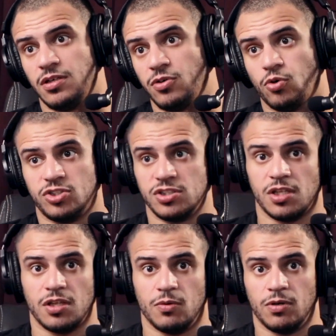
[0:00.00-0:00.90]
coaches
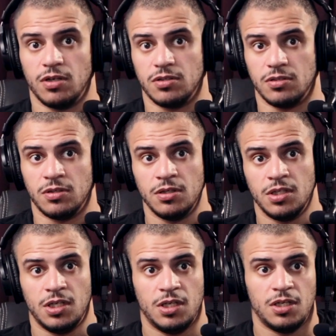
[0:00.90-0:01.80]
in the world,
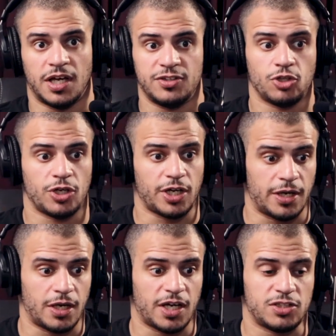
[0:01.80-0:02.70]
and
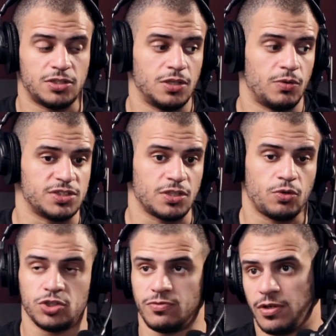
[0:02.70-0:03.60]
I actually was the
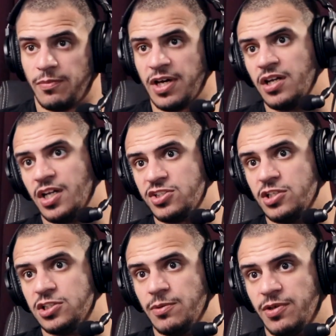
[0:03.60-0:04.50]
coach for the Bahrain
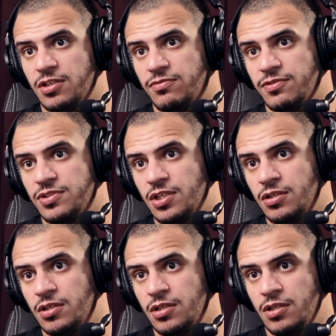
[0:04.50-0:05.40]
national team under
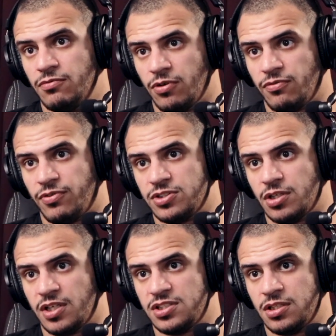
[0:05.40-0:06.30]
15 for
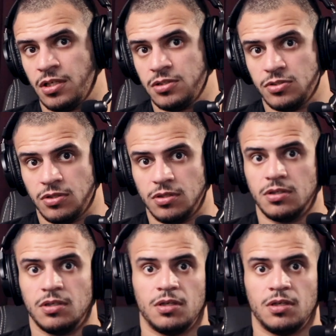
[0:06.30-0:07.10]
freestyle wrestling, so...